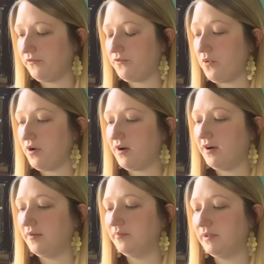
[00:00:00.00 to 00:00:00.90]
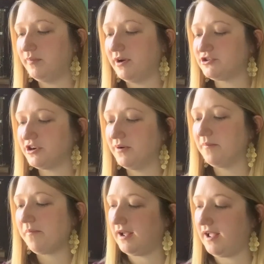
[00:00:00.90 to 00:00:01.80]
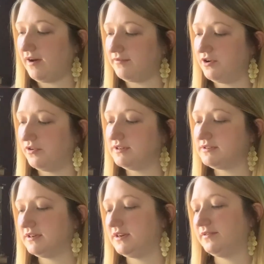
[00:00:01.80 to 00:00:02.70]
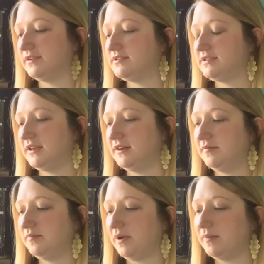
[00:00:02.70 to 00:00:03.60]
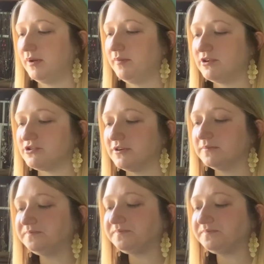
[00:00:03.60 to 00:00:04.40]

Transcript: for blood pressure. I have noticed a difference in my blood pressure.